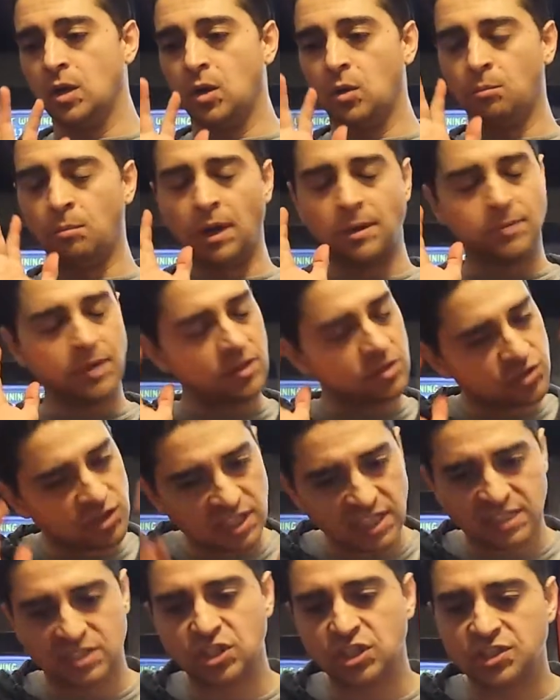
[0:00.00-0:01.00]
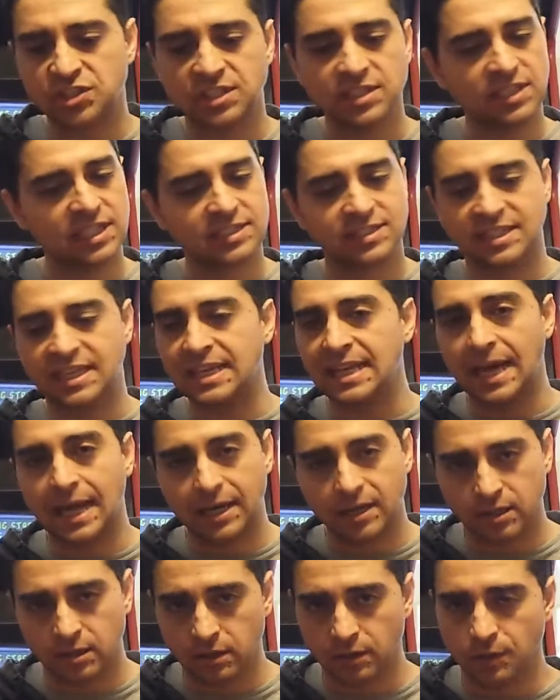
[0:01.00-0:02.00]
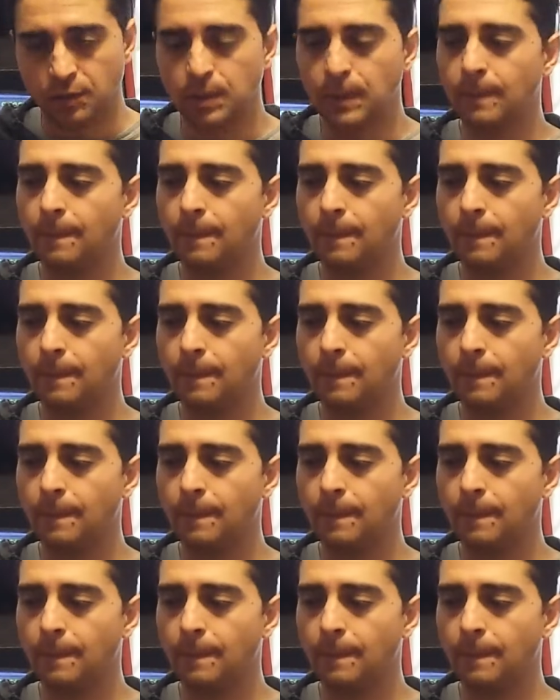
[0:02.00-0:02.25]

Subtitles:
My brother's like, just let's get out of here.